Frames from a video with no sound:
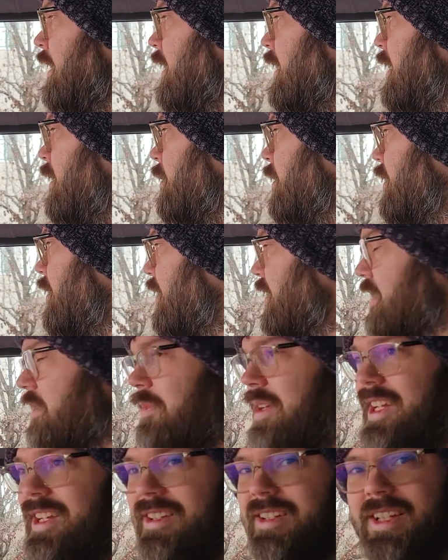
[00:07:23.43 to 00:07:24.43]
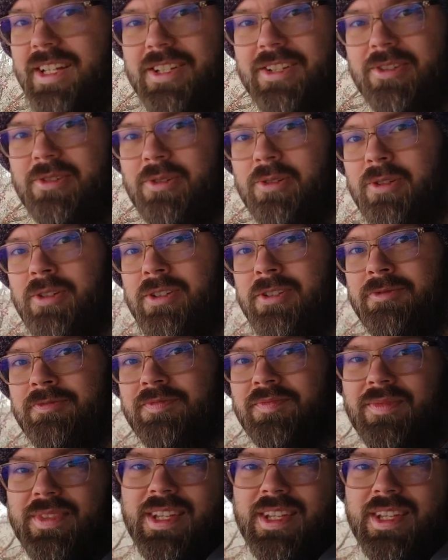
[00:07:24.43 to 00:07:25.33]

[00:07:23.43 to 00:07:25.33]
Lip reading: What are the things that make it less cool?